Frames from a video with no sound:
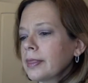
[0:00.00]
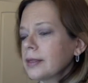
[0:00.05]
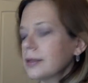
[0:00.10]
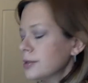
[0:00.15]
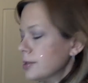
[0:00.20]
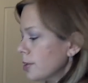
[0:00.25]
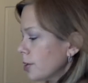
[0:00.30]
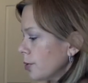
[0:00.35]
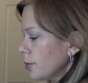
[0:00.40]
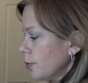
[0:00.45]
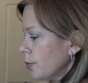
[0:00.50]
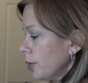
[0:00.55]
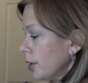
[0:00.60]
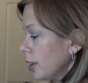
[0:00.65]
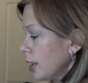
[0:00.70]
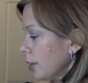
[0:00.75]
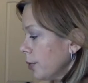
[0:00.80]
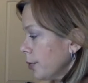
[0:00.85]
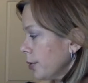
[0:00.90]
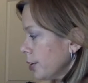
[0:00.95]
So what
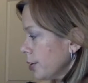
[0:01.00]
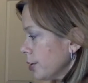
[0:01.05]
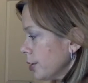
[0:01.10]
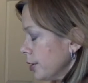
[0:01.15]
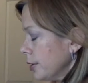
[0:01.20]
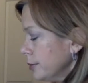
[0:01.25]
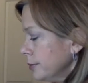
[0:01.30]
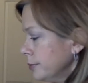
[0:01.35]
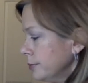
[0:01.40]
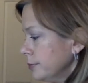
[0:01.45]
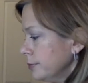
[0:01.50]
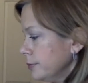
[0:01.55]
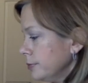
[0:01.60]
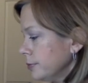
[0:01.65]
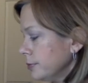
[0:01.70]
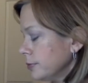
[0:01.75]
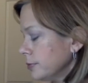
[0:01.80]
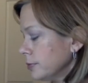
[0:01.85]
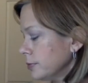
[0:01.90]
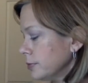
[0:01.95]
I worked on,
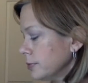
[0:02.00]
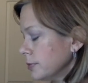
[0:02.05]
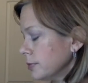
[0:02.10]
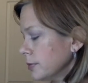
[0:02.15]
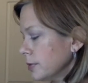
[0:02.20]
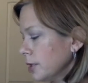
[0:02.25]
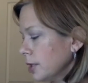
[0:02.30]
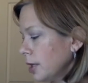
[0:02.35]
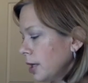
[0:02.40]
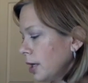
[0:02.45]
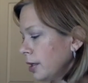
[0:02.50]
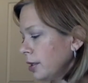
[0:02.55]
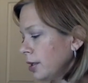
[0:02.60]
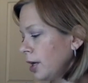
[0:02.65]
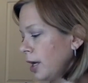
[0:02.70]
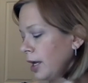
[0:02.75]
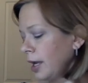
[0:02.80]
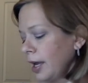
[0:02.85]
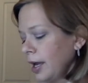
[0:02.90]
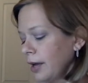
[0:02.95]
yeah,
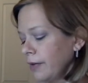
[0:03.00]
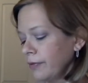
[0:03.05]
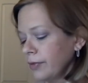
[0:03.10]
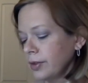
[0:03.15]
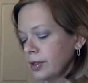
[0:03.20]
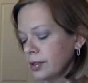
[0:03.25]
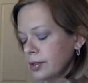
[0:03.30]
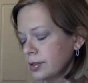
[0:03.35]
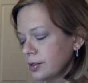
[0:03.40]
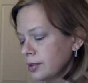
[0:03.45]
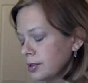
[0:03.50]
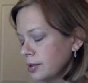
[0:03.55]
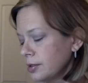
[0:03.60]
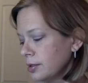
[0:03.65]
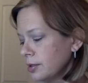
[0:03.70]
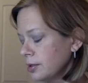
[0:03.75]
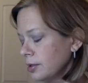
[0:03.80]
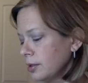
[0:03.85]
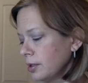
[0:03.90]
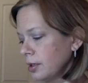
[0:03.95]
I have
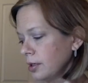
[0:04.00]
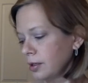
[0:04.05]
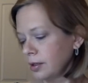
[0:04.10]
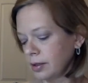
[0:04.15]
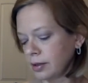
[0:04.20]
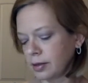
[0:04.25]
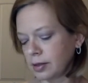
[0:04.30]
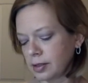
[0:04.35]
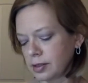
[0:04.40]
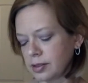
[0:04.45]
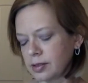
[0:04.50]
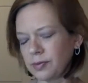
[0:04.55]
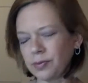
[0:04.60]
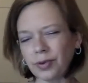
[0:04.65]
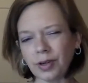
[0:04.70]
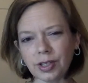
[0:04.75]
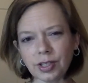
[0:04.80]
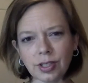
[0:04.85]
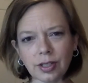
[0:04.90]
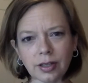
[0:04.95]
this
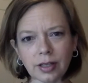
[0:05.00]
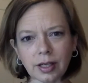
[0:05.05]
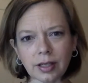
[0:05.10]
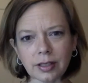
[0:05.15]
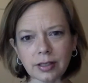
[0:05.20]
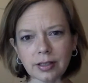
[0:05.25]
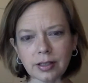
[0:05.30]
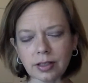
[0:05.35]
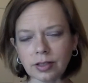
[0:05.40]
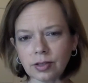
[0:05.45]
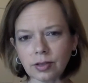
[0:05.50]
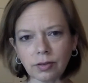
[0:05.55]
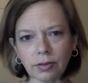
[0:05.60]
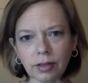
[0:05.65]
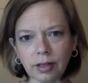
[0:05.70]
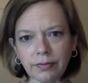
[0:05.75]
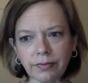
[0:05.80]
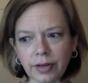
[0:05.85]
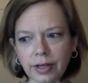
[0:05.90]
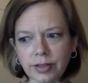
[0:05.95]
impression that I stitch a whole
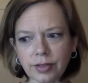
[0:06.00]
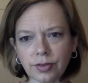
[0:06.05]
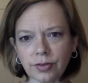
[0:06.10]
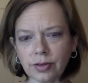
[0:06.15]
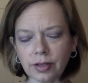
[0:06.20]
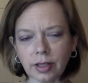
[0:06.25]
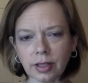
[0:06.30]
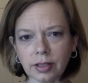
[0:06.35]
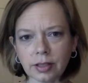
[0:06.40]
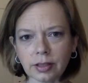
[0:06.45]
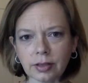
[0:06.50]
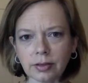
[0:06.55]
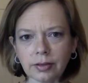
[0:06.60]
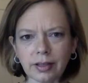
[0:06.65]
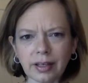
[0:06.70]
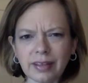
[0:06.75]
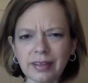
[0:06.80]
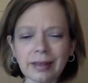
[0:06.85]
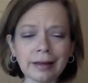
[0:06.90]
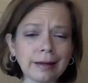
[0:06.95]
lot faster than I do, and
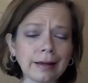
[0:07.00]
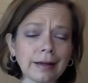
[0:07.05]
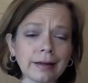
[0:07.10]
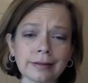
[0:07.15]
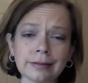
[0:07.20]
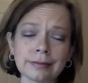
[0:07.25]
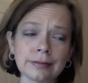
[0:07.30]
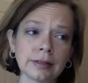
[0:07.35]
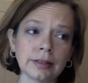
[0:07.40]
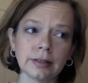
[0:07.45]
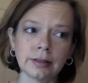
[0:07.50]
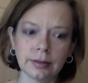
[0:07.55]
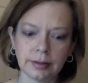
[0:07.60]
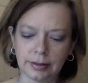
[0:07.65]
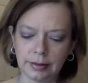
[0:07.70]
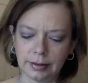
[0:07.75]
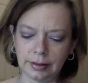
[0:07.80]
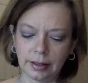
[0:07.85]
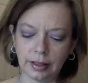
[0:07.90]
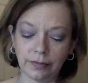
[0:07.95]
I think, oh,
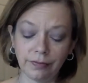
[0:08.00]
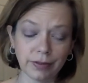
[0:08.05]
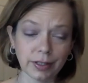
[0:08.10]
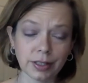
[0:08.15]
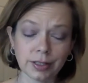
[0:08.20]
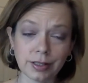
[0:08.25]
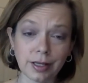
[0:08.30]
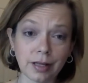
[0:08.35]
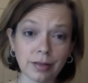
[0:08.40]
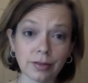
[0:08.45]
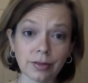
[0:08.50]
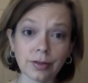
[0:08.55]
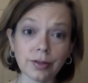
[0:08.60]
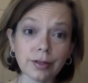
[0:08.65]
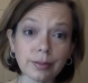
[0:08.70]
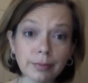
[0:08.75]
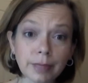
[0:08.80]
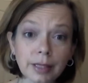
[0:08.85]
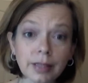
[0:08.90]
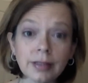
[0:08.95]
I'll finish that in 30
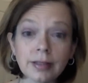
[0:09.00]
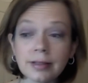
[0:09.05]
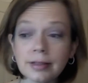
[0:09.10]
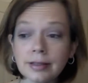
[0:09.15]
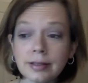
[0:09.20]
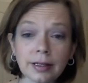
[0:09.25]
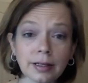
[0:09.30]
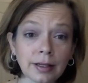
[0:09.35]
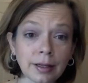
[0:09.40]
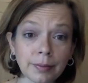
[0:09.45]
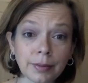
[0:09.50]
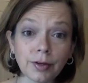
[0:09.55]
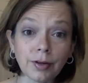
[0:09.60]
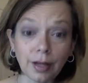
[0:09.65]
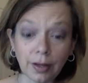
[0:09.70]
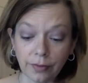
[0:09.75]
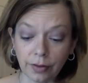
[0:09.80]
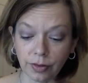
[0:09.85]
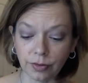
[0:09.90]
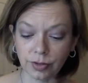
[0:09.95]
minutes, and I better
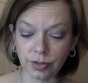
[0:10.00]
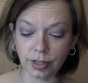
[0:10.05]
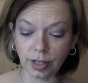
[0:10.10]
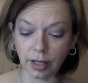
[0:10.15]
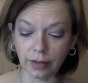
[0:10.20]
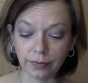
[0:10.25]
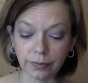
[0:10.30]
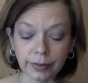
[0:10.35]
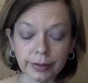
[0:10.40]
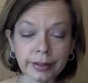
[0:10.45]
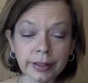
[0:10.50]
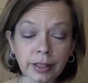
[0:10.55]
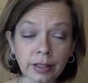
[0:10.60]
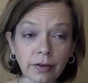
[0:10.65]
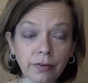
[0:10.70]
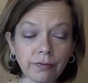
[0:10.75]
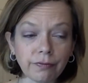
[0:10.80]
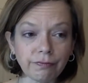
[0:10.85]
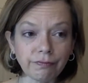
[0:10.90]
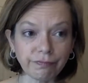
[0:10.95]
have other stuff. Well, you
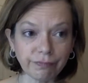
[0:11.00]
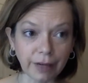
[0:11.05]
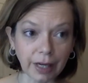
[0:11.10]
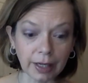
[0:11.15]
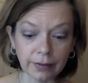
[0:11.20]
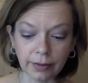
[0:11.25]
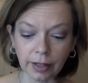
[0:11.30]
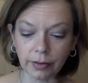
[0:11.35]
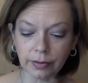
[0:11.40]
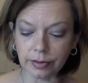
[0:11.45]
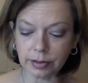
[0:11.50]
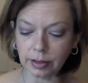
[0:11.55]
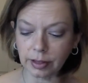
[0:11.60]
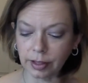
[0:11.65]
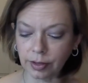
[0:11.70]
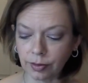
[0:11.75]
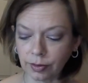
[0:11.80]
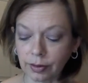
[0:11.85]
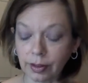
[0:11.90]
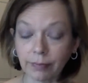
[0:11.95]
know, 5 hours
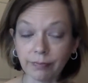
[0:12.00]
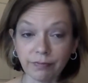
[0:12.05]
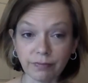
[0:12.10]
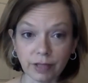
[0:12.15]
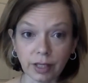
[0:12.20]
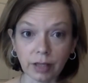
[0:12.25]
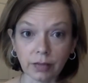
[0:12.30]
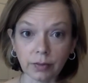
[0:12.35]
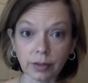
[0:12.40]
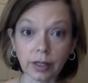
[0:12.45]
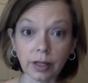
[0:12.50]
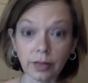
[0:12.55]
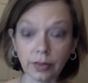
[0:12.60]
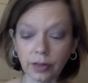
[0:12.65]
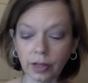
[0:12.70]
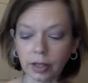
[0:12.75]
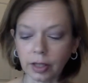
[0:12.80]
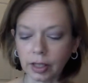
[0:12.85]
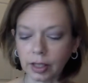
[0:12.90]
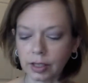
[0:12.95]
later, I've done what I
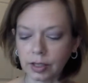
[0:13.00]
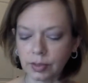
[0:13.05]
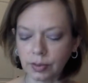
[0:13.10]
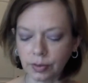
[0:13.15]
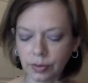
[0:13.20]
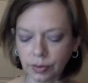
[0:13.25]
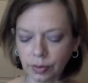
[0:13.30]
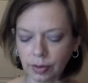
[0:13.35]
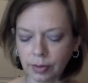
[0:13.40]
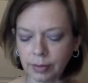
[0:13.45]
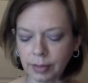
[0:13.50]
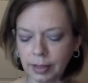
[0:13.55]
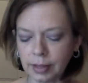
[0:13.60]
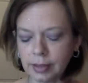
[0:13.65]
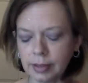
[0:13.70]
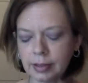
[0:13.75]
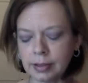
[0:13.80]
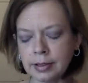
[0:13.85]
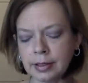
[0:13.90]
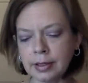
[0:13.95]
thought I could do in 30
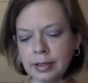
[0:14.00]
minutes.